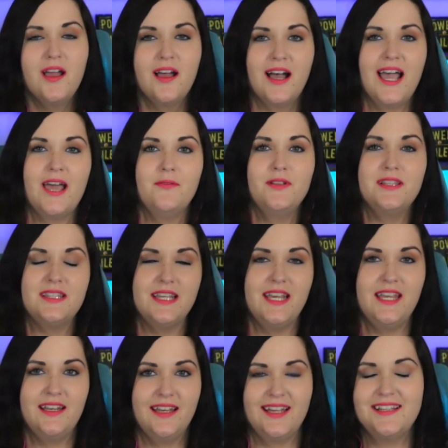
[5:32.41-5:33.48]
I haven't
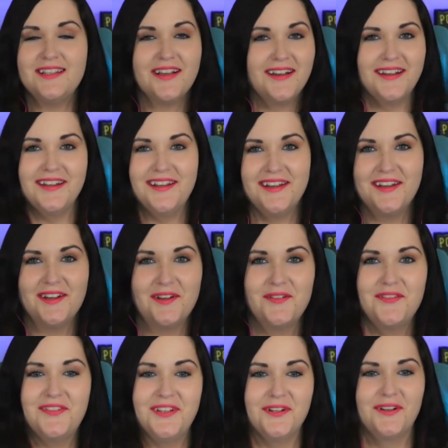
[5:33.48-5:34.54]
seen a ton
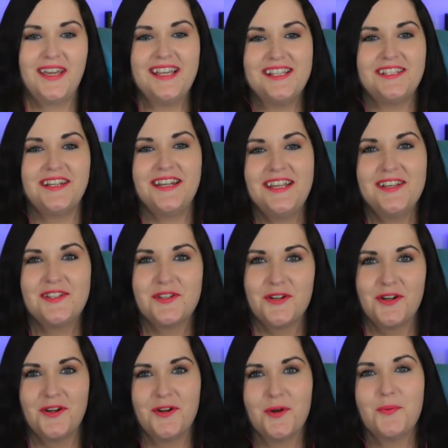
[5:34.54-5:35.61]
of you know case studies or,
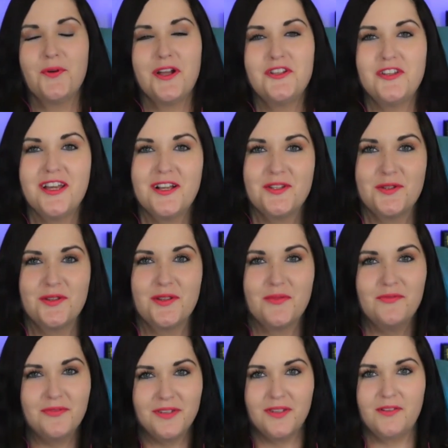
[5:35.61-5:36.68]
or projects
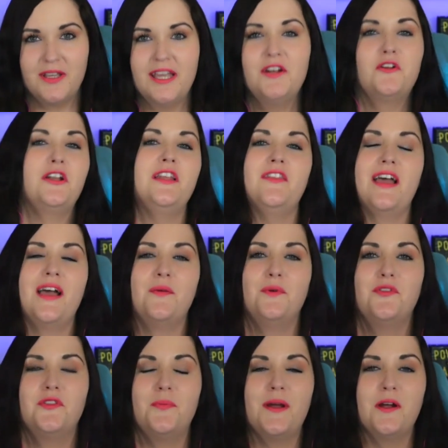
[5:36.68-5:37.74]
integrating that with
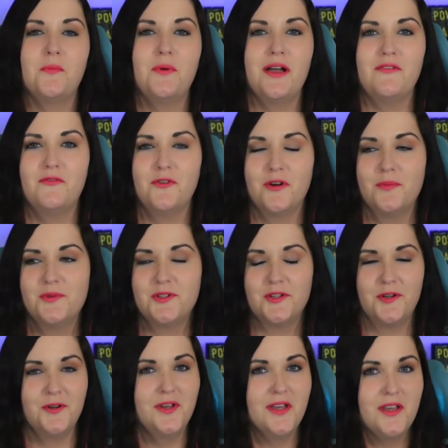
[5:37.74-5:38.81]
the Power Platform.
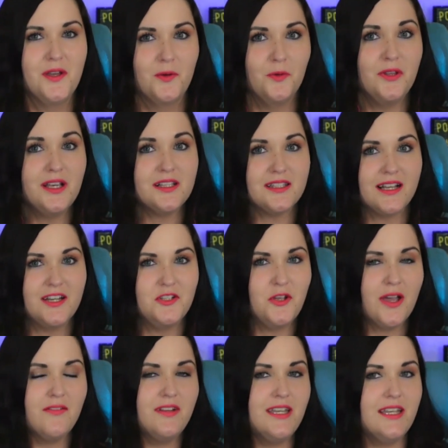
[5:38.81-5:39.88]
So really excited. Do you
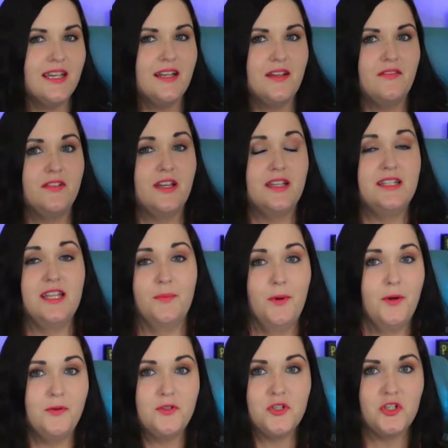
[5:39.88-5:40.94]
have any kind of a
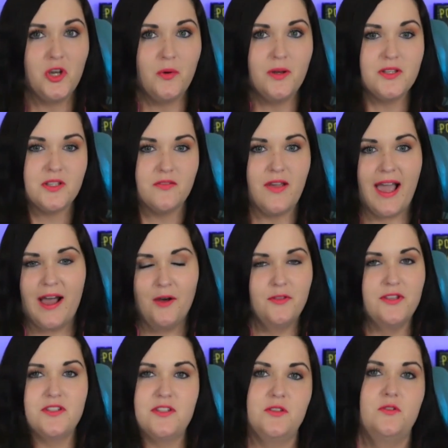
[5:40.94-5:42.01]
demo to show us of how
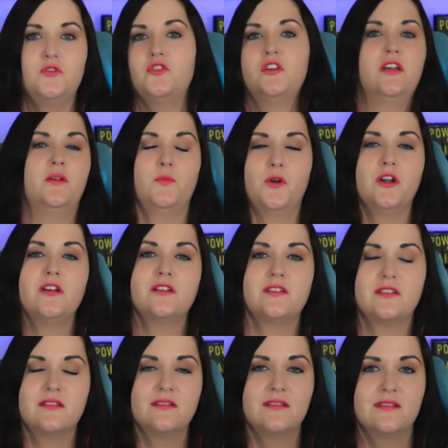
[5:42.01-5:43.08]
this solution
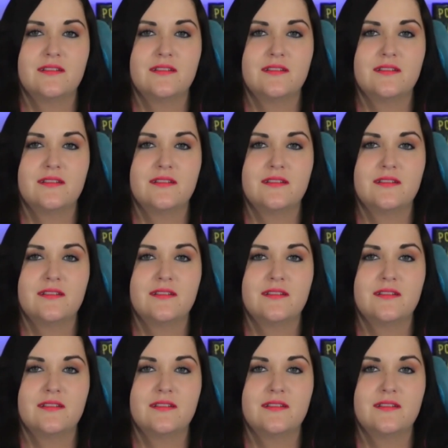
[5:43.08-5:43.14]
works?